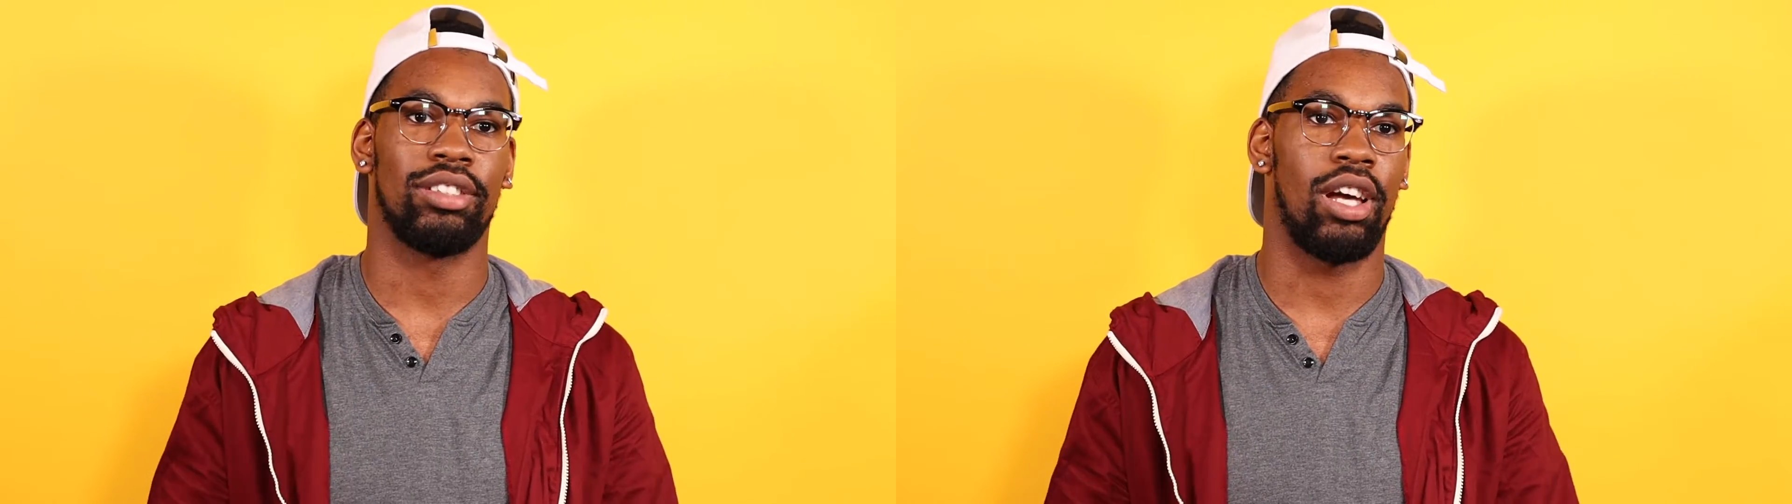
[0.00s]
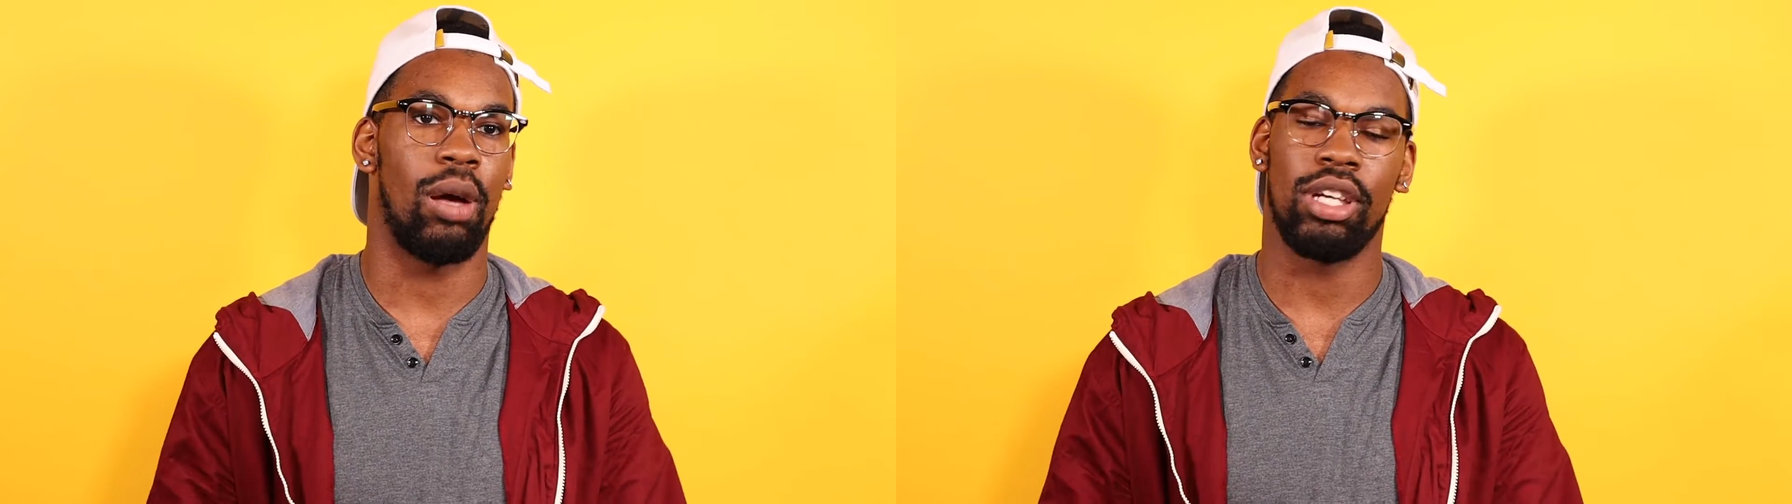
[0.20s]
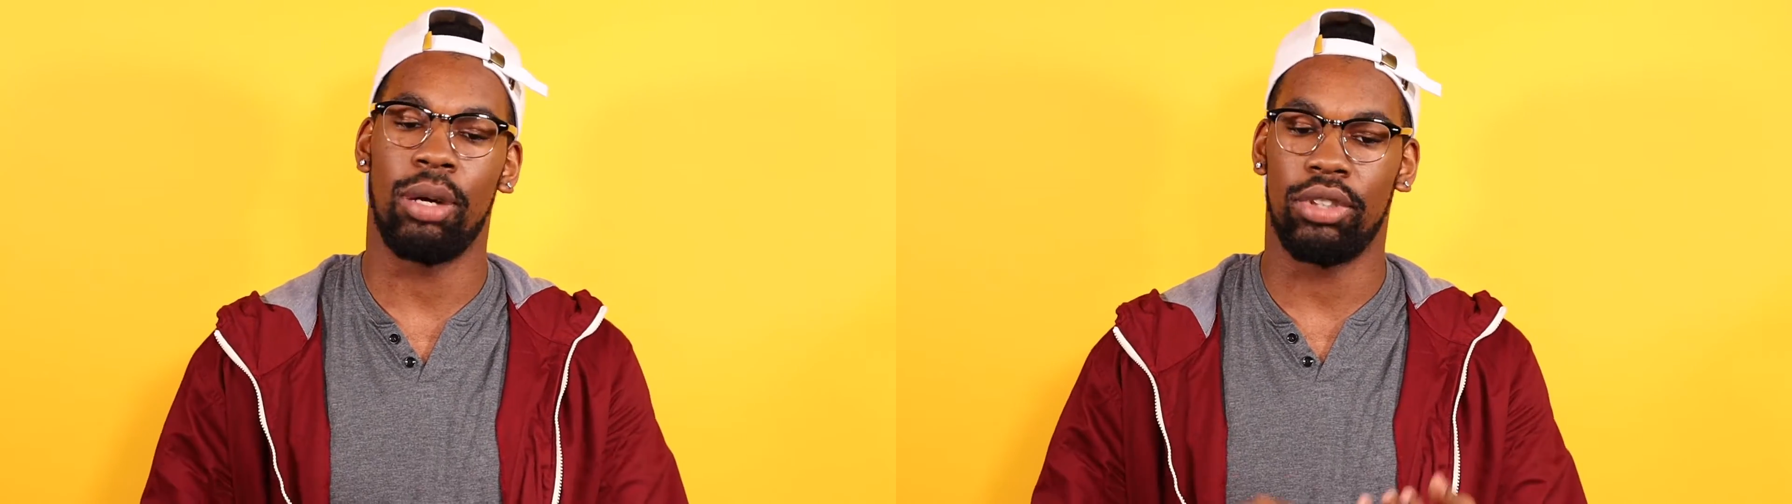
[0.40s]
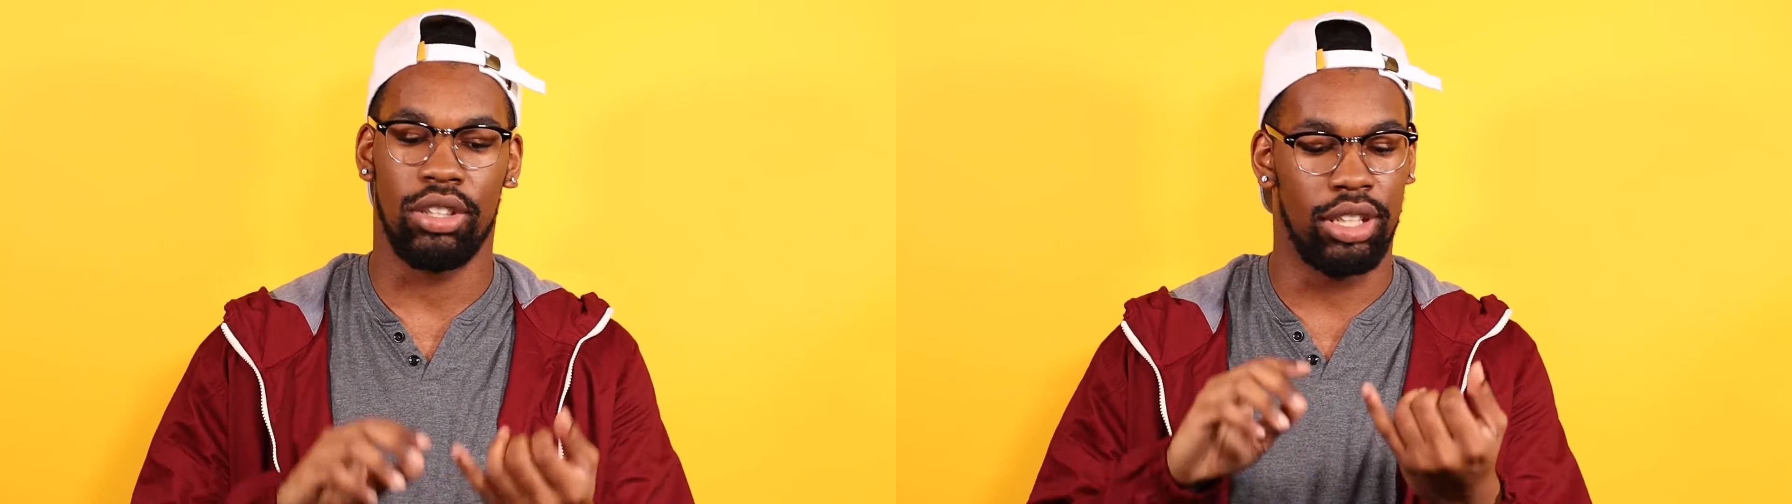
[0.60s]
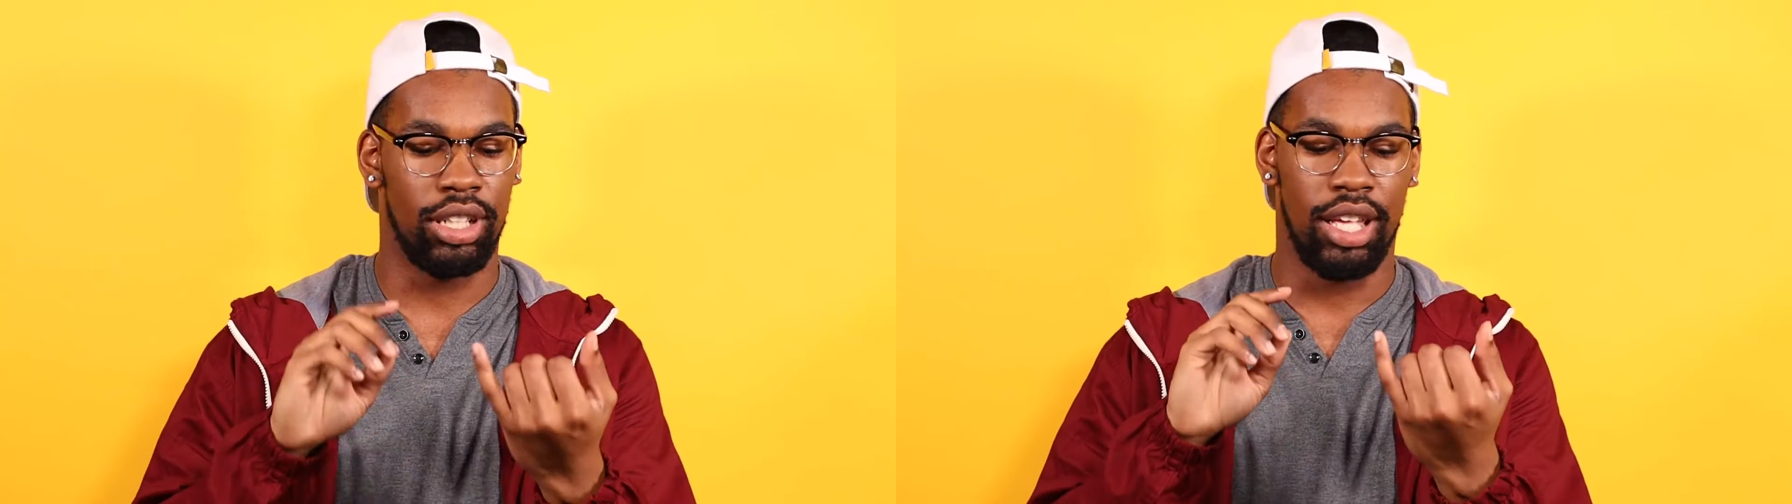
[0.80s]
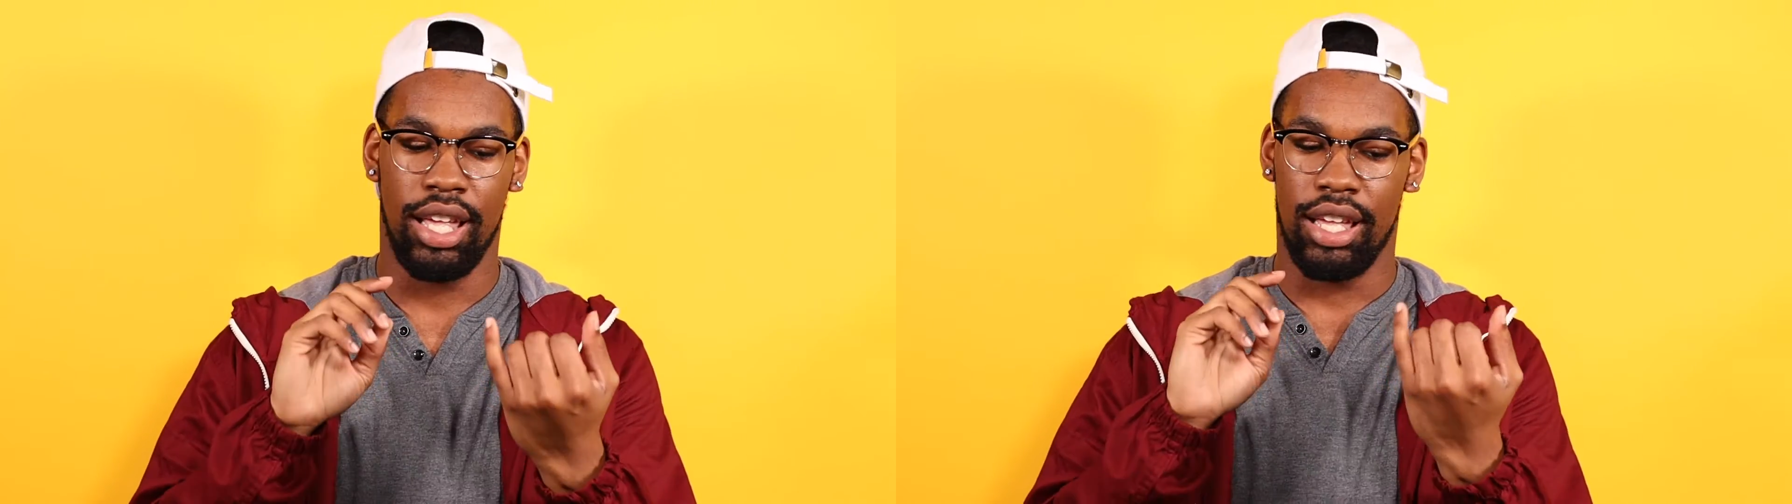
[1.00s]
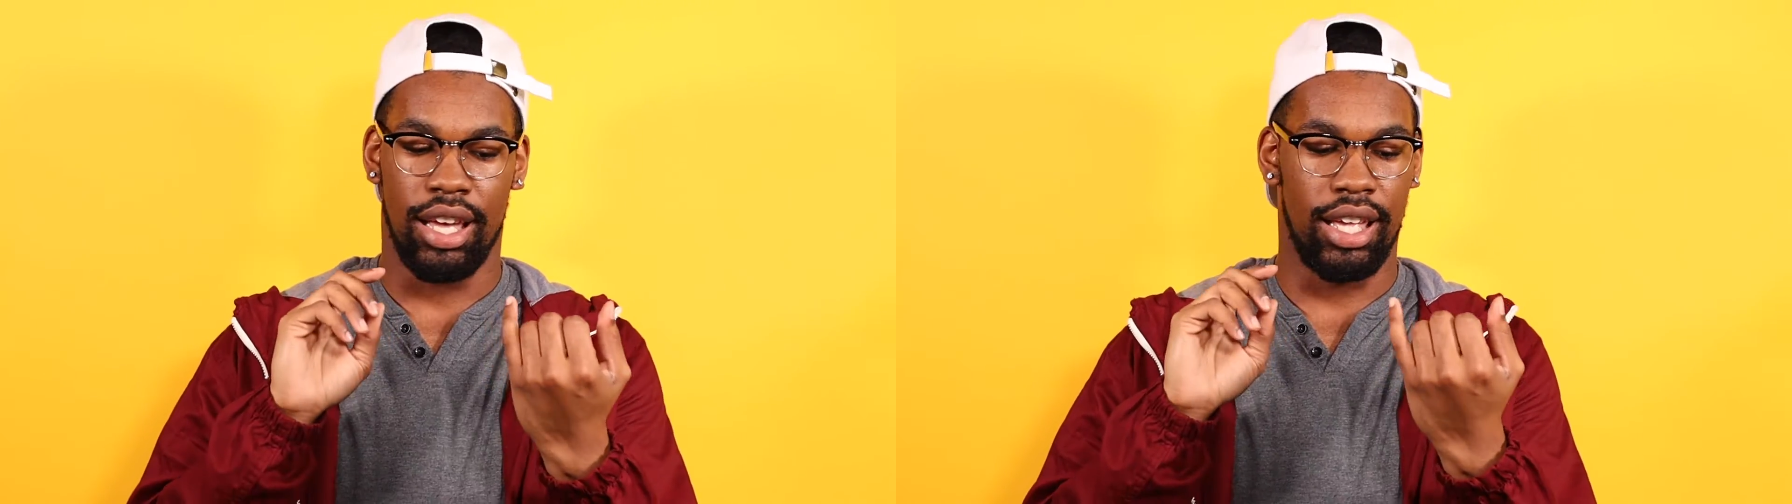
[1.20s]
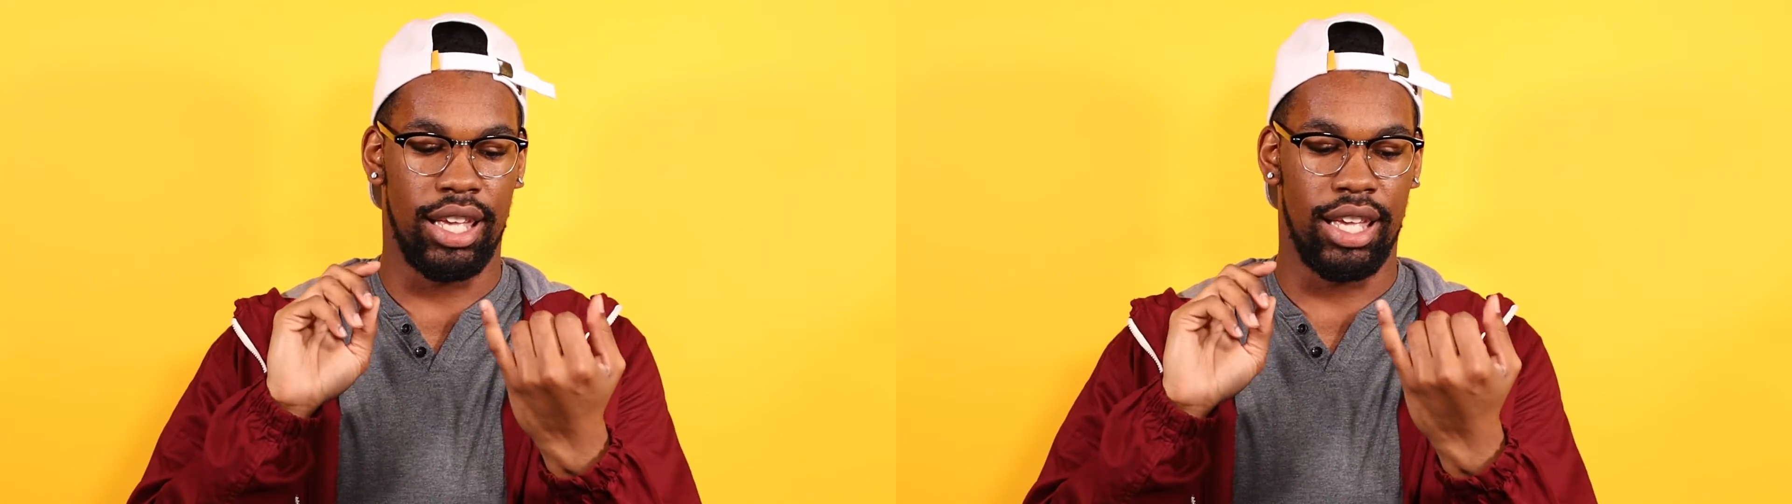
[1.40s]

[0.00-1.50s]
So I'll be uploading uh,